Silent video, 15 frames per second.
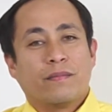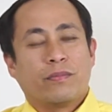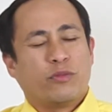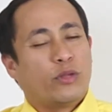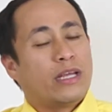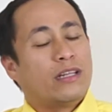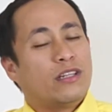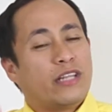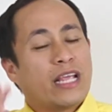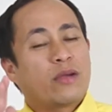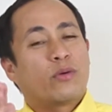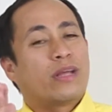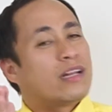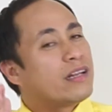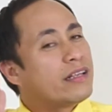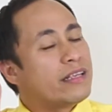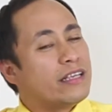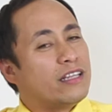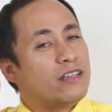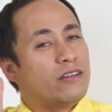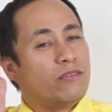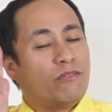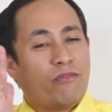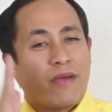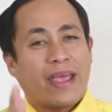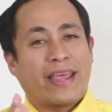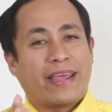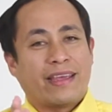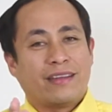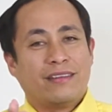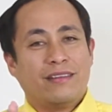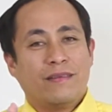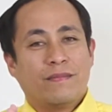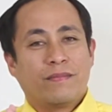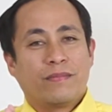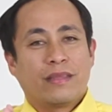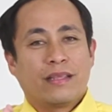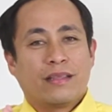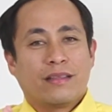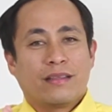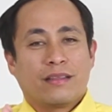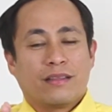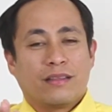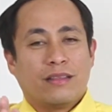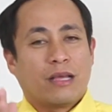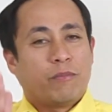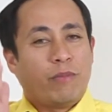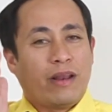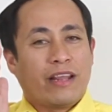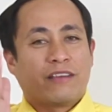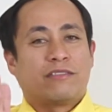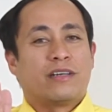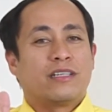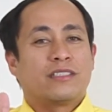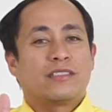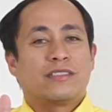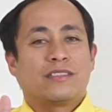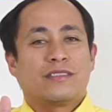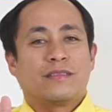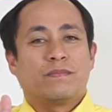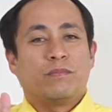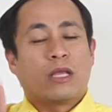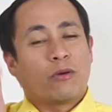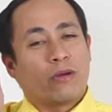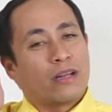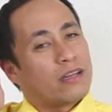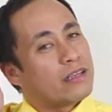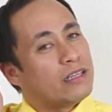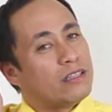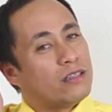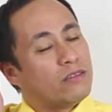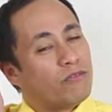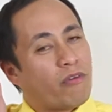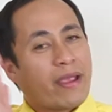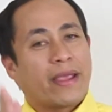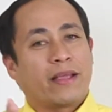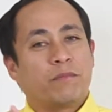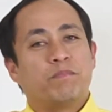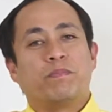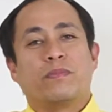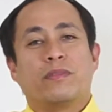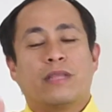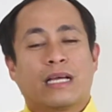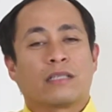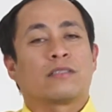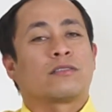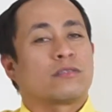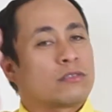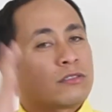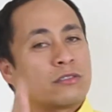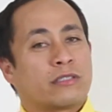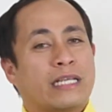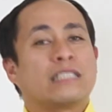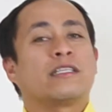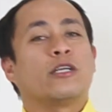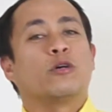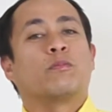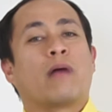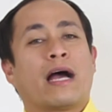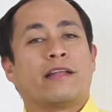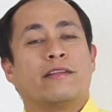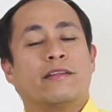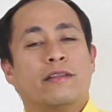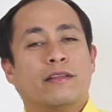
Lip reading: Then they will invade the believers. They will invade the city of God.